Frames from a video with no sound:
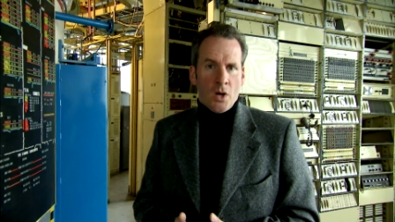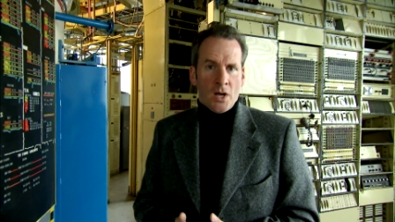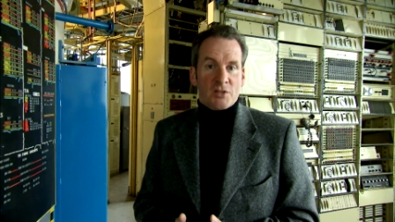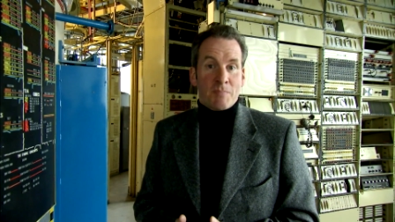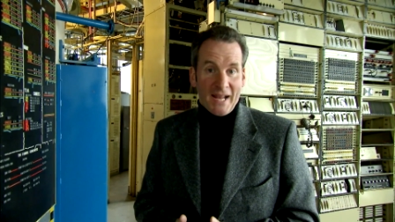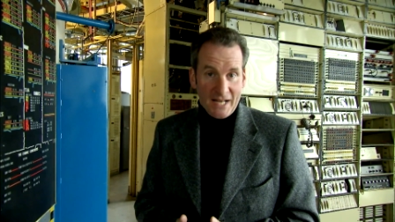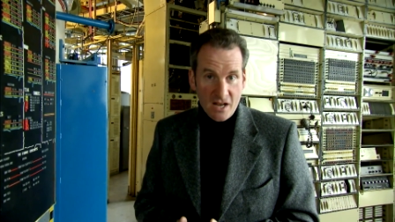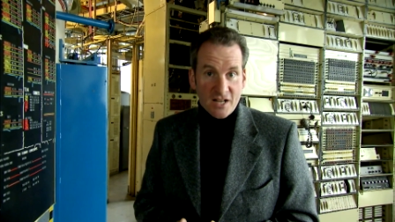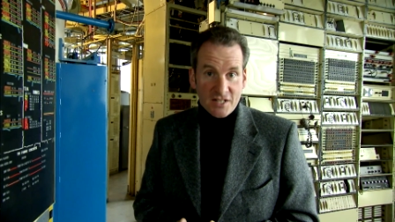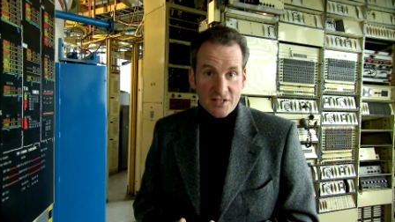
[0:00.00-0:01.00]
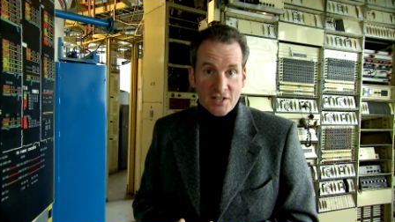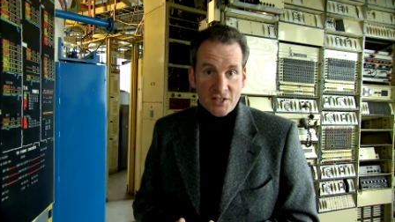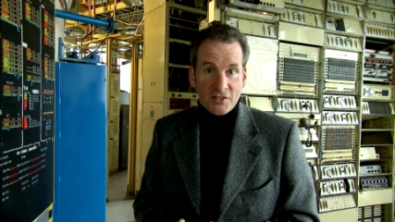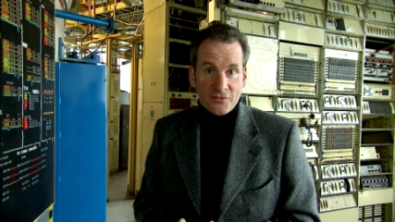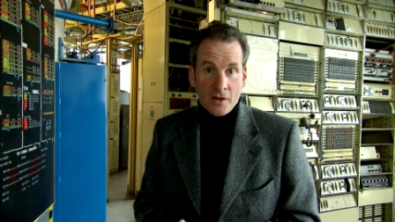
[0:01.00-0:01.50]
Works back in
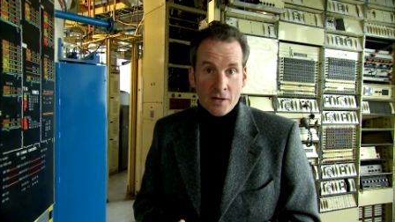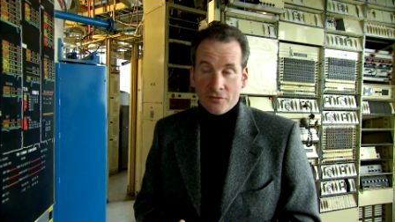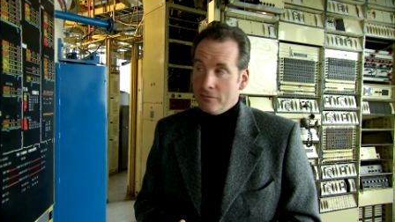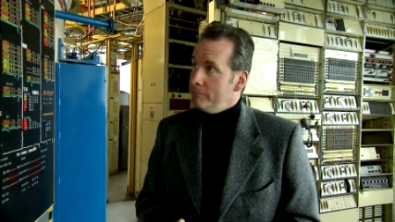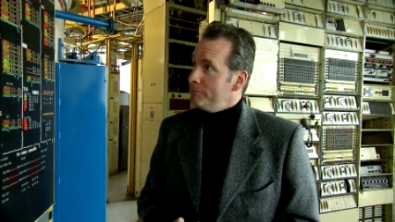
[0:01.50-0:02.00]
1965.